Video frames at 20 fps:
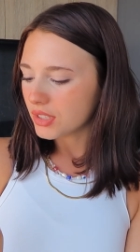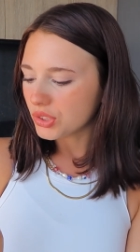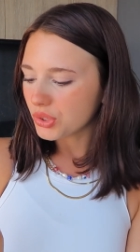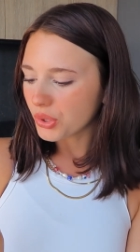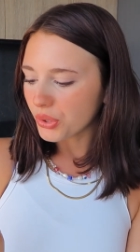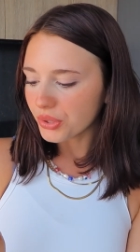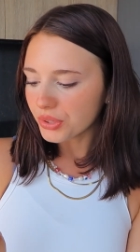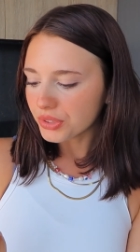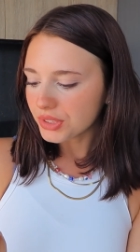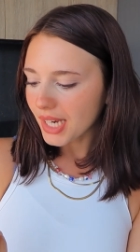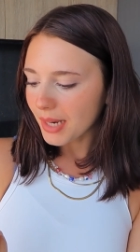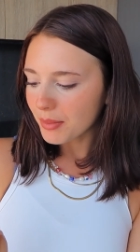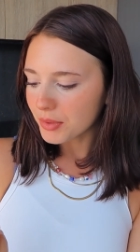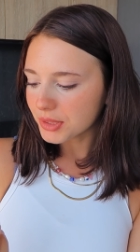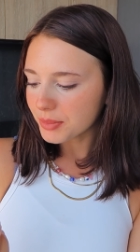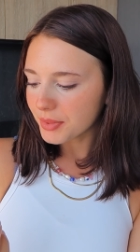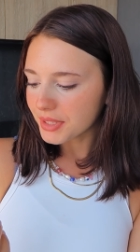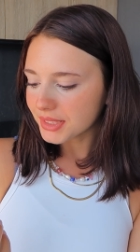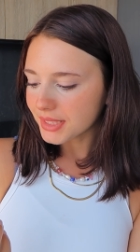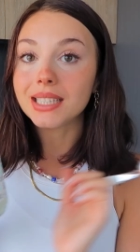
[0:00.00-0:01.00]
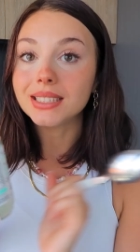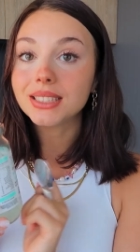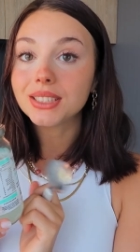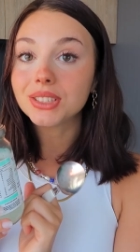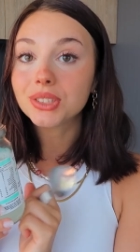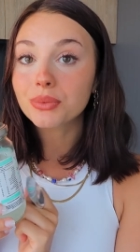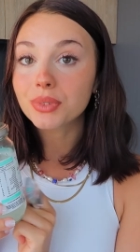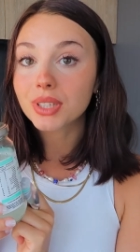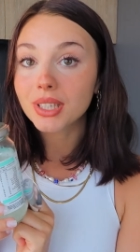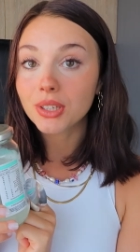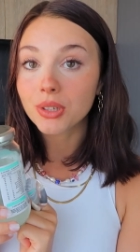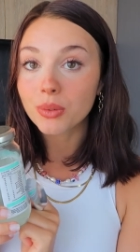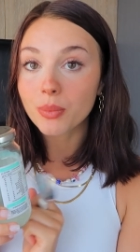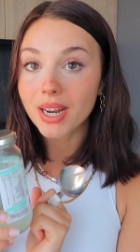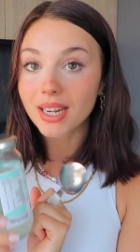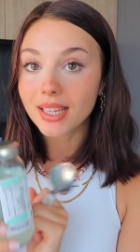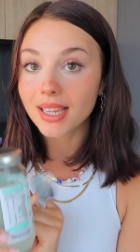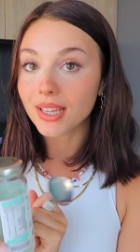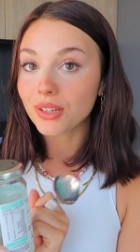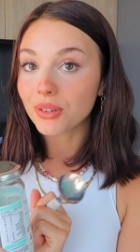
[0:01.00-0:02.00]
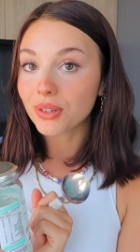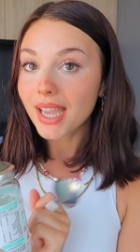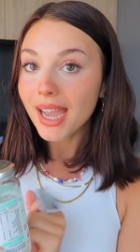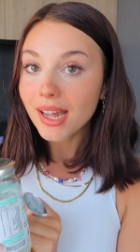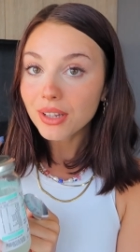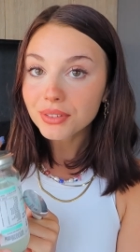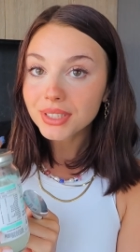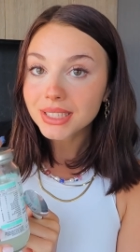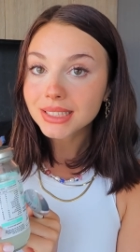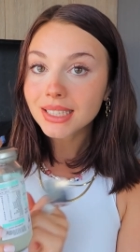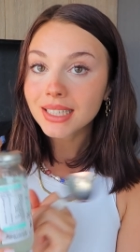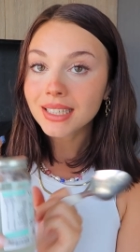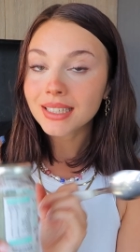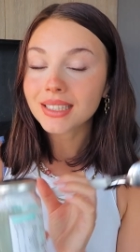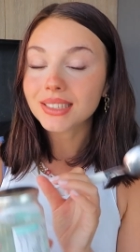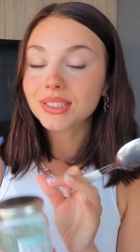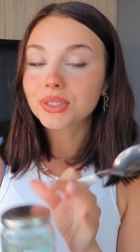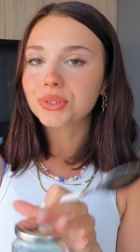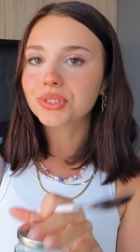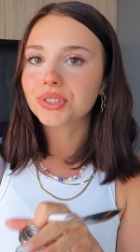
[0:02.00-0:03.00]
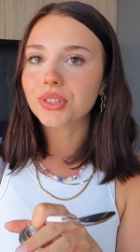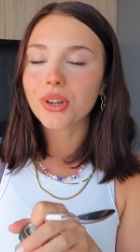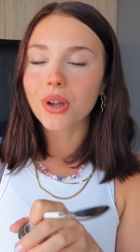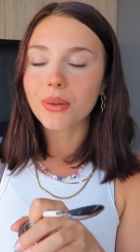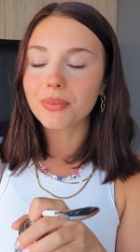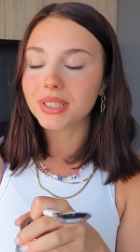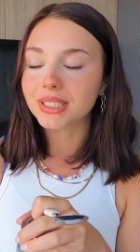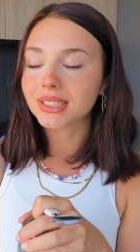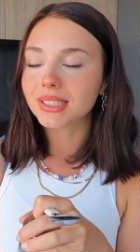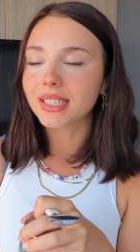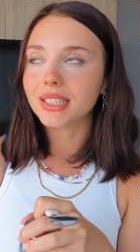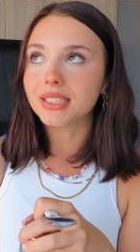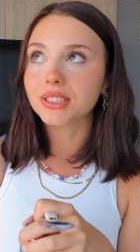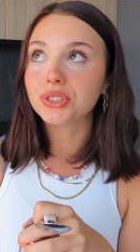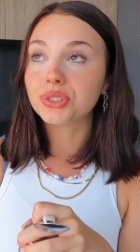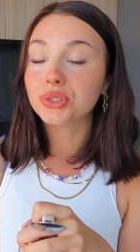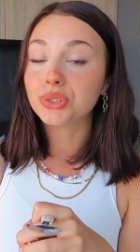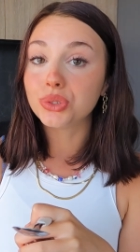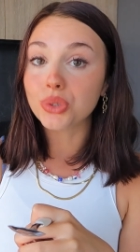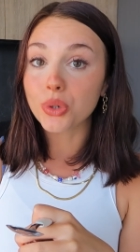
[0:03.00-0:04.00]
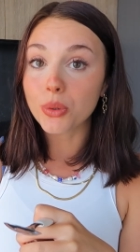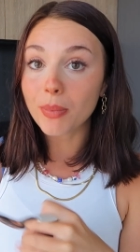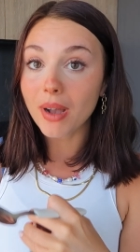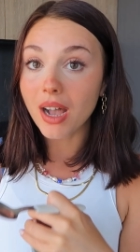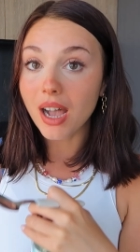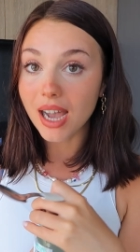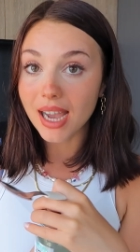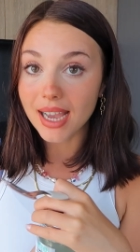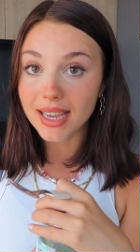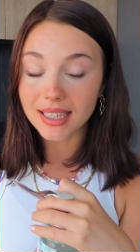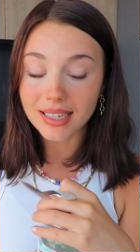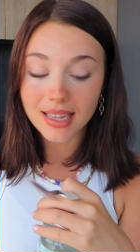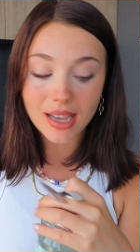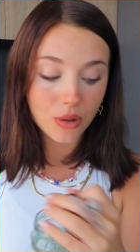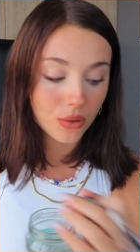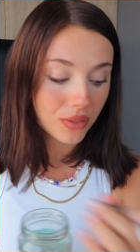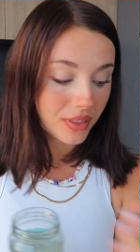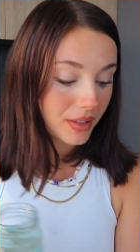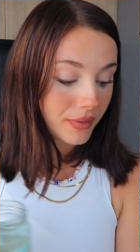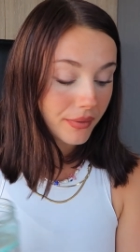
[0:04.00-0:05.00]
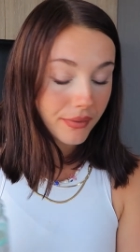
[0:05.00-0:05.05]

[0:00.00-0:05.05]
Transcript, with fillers: two tablespoons. This is a really good way to get your calories in. It's also obviously super high in healthy